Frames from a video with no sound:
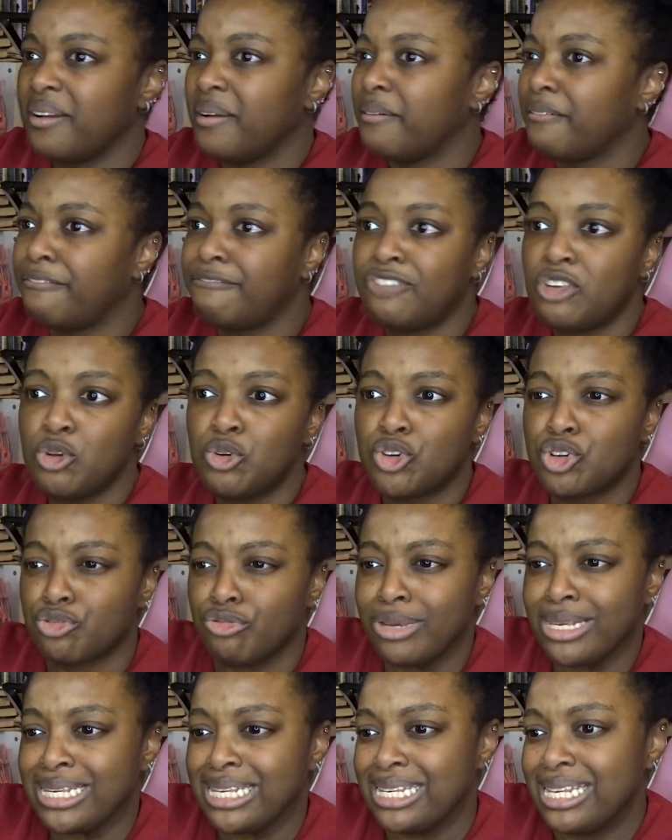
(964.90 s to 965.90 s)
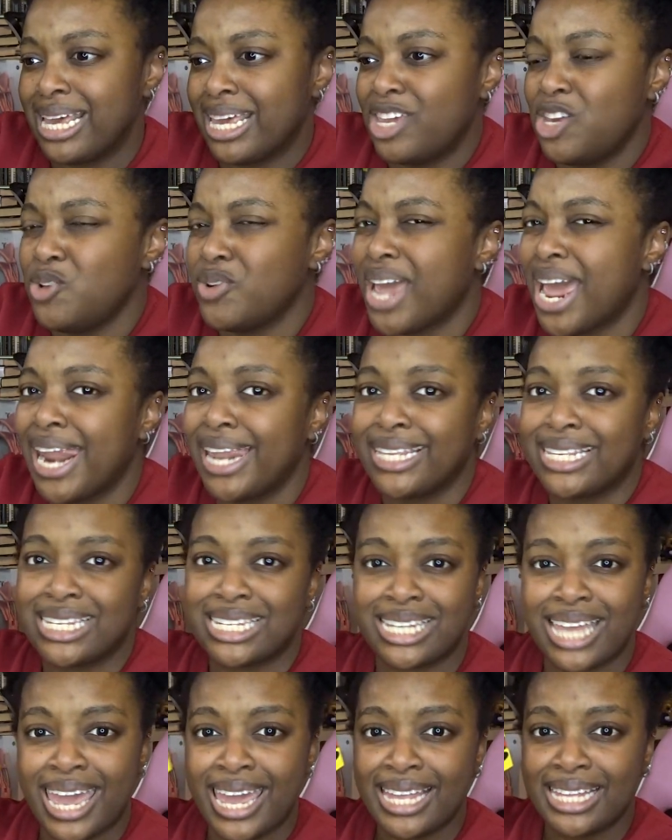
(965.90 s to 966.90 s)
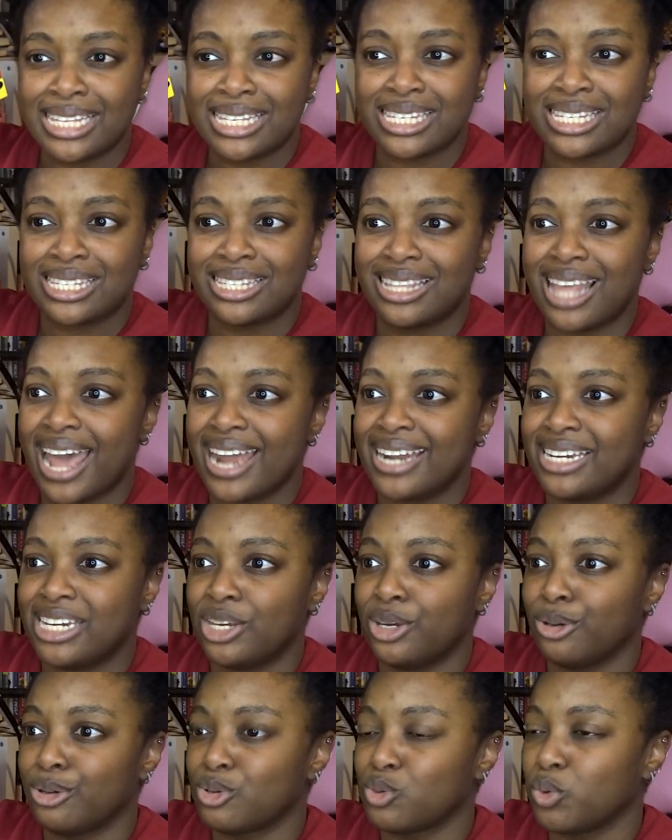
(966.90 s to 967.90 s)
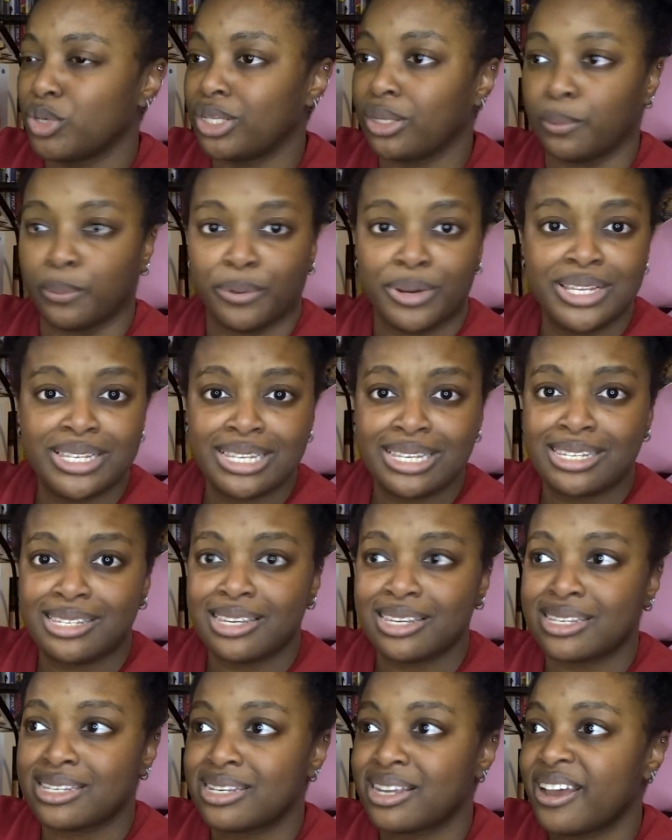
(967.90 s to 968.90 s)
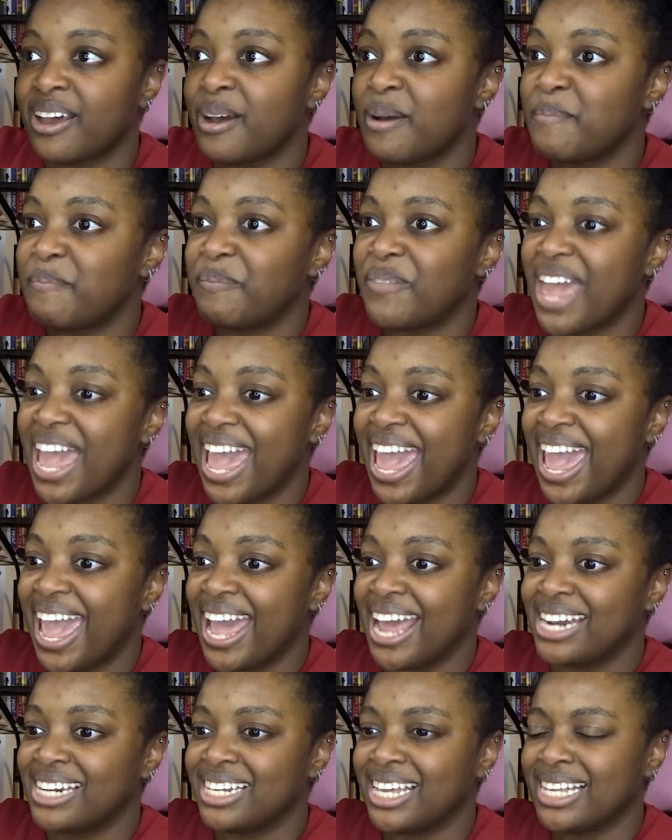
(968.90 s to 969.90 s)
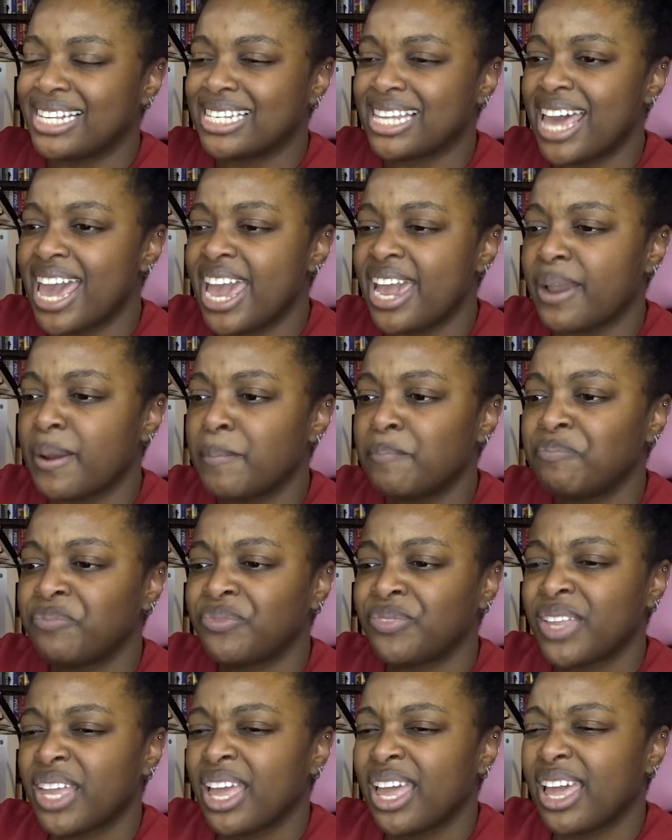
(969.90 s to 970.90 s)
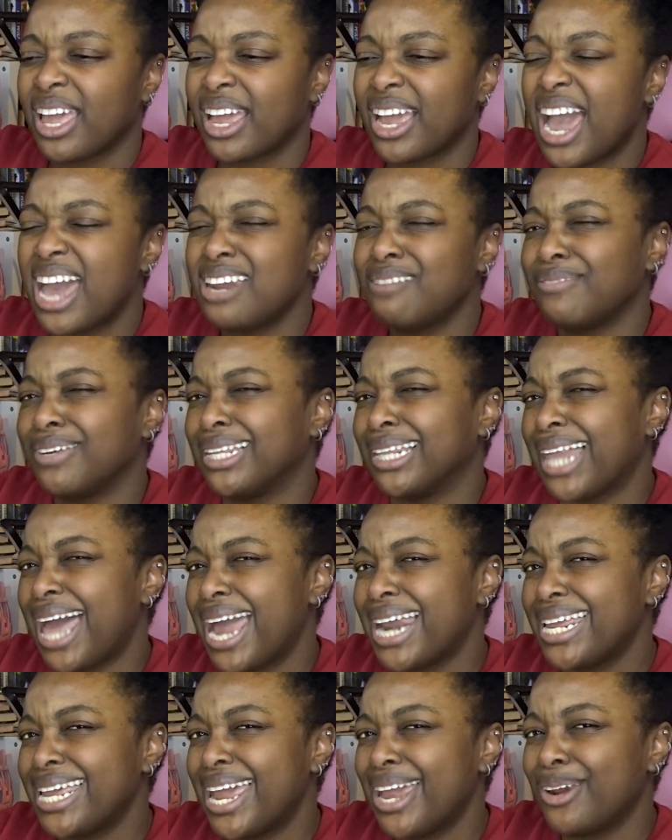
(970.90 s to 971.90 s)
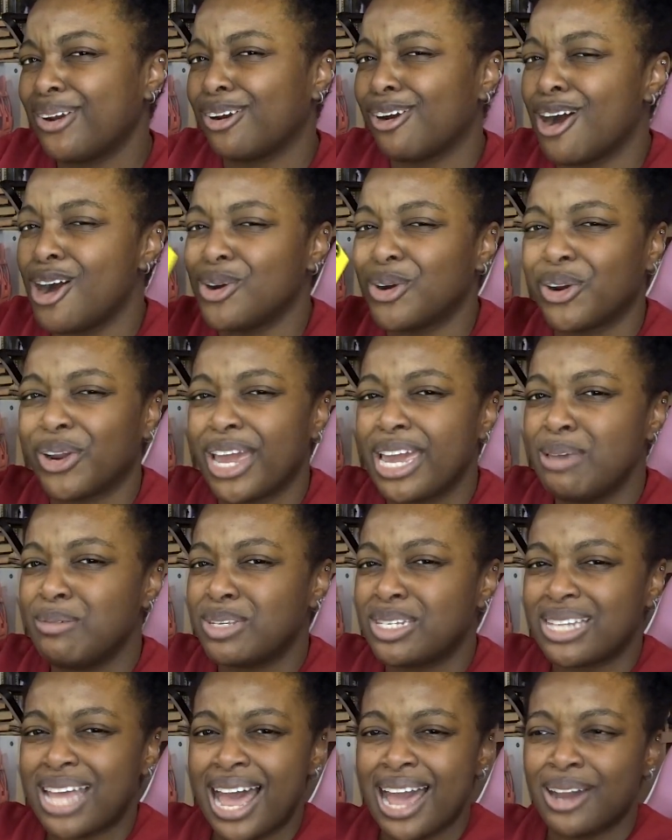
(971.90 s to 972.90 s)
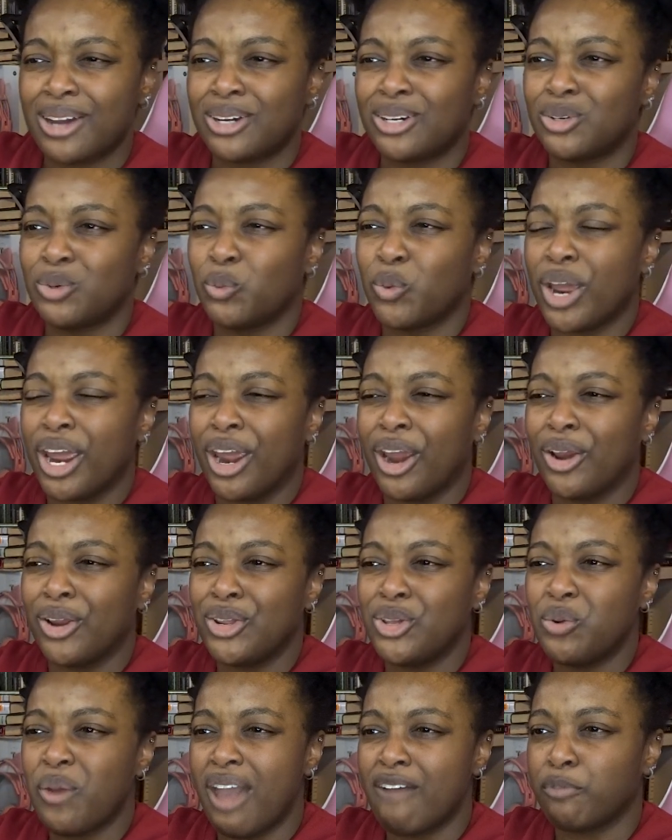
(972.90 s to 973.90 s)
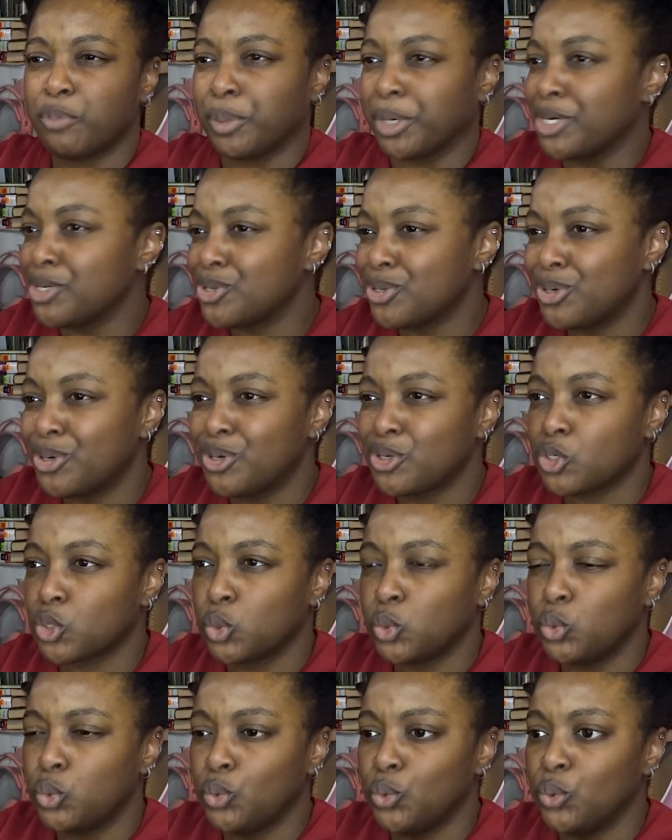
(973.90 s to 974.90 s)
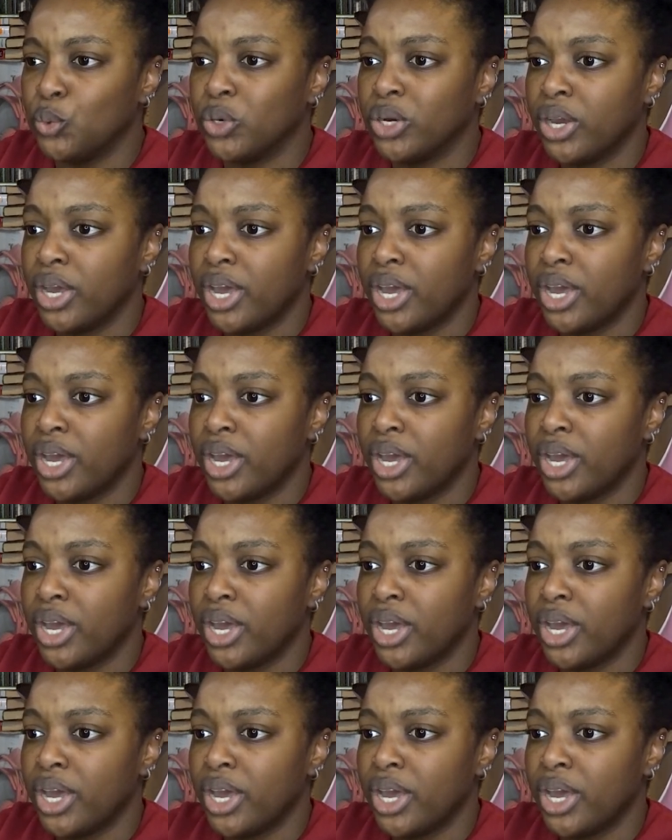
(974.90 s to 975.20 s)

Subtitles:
futuristic United States that deals with the prison system. And it's like kind of Gladiator Hunger Games style, where you have prisoners who